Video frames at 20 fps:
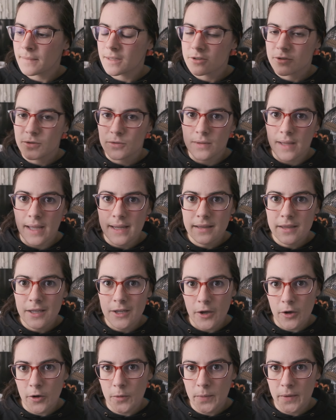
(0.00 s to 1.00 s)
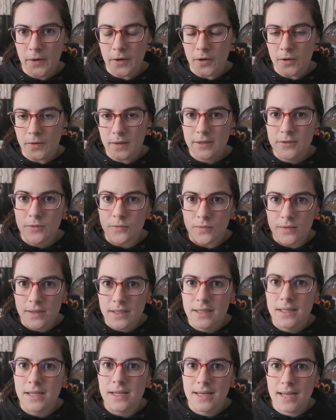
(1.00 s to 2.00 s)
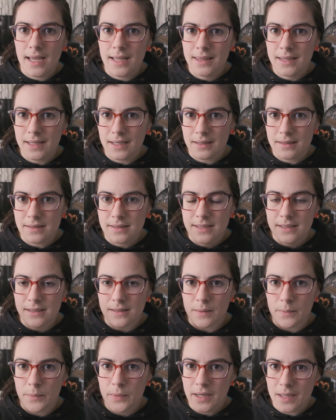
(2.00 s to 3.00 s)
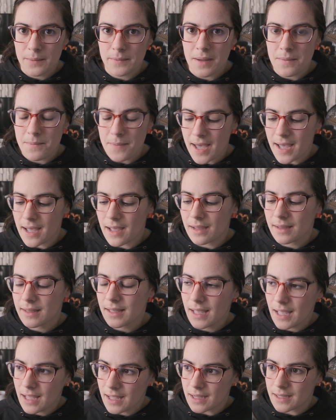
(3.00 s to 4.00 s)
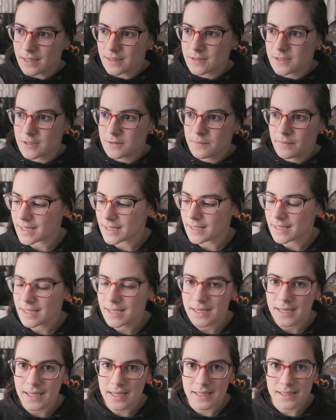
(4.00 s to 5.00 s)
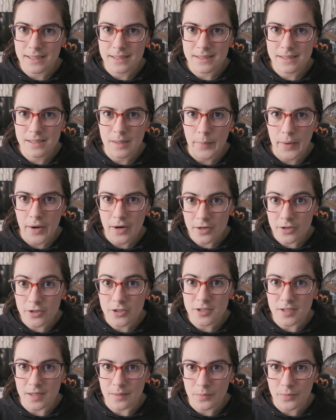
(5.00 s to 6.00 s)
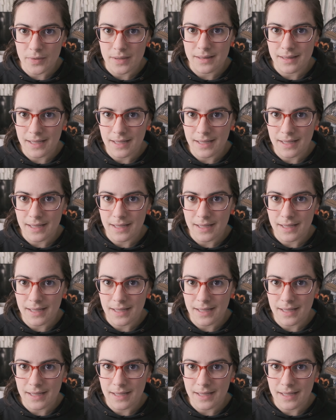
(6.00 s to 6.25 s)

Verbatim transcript: So like the GoPro, it's really nothing to put it in my bag. And it is the partnership with